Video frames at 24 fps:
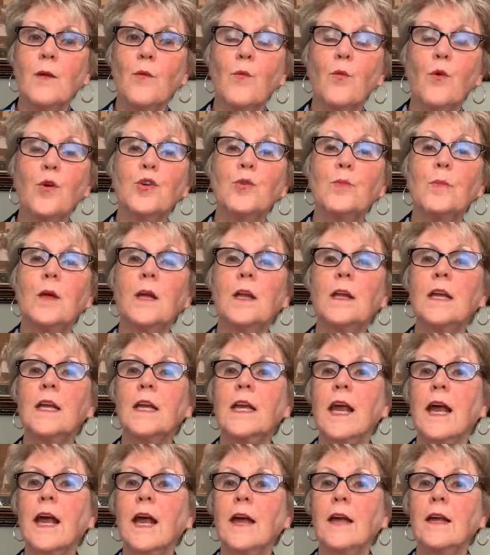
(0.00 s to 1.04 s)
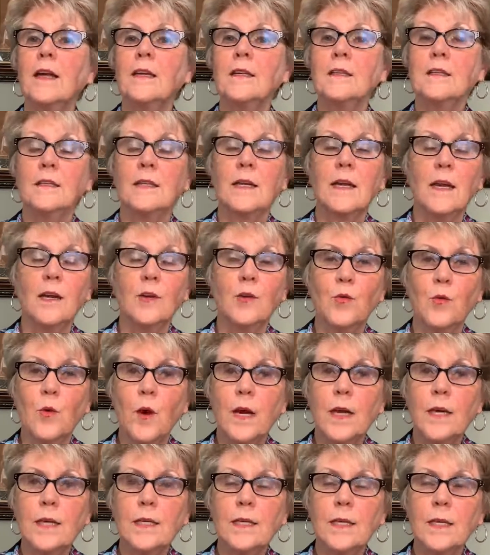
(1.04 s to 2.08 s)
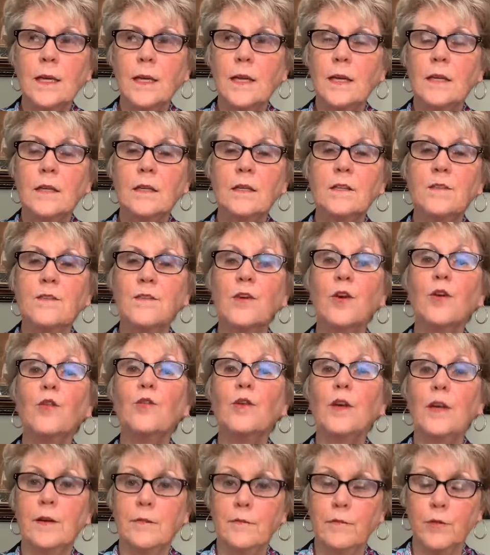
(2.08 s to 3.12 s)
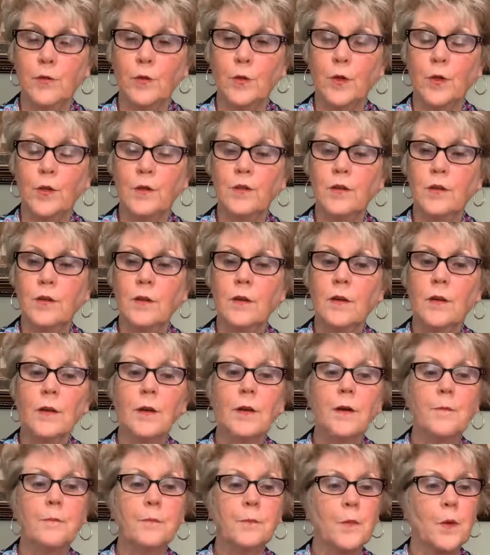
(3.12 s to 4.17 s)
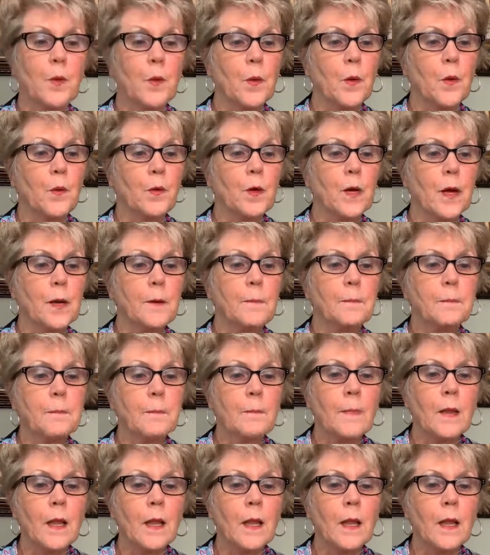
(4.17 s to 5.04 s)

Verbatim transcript: which meant he has a great sphere of influence, okay?